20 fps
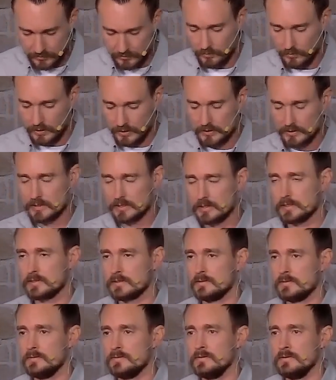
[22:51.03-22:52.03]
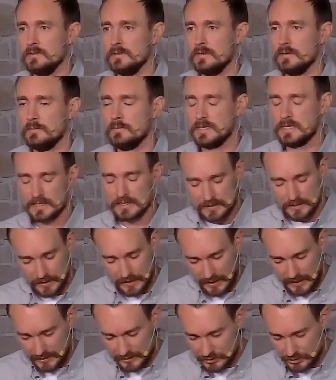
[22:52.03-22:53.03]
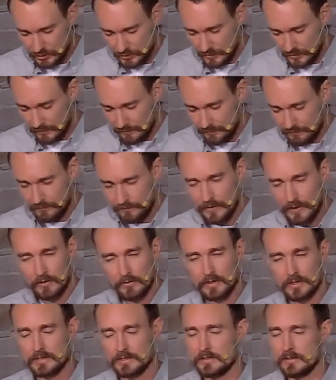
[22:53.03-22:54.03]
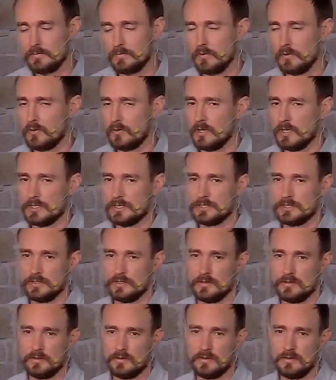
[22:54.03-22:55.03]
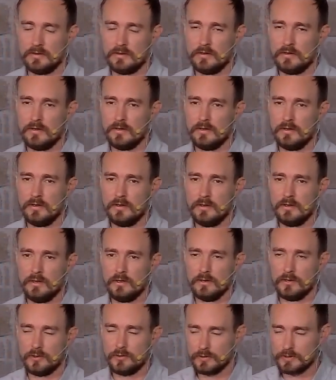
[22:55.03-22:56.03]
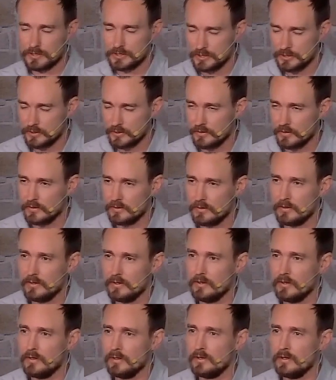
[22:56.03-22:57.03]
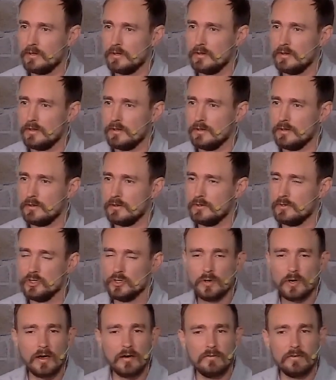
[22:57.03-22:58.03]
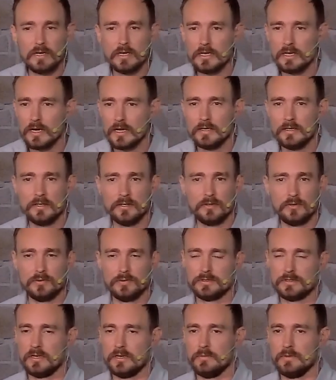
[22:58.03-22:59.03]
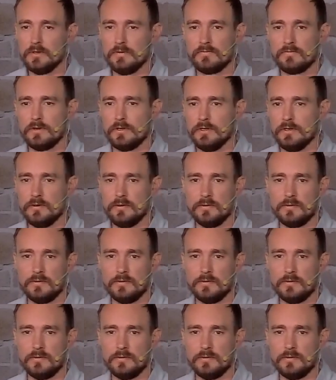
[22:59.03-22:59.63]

to us. Because it asks you a very simple question Christian, do you have any idea who's coming for you?